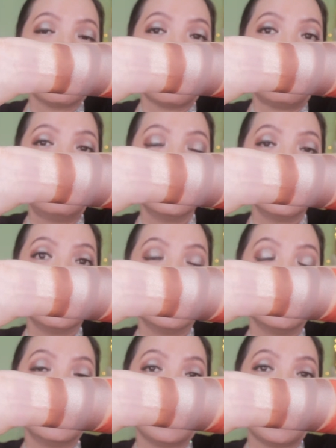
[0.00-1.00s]

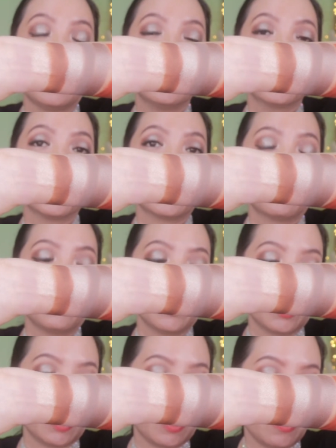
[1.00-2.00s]
original hand swatch
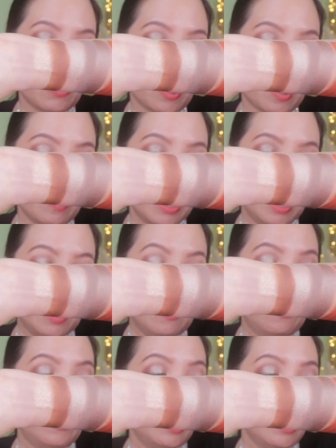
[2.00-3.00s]
photo from the
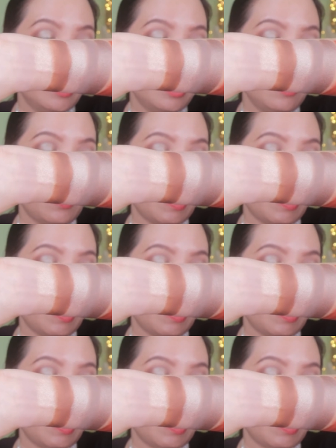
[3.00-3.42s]
Vanity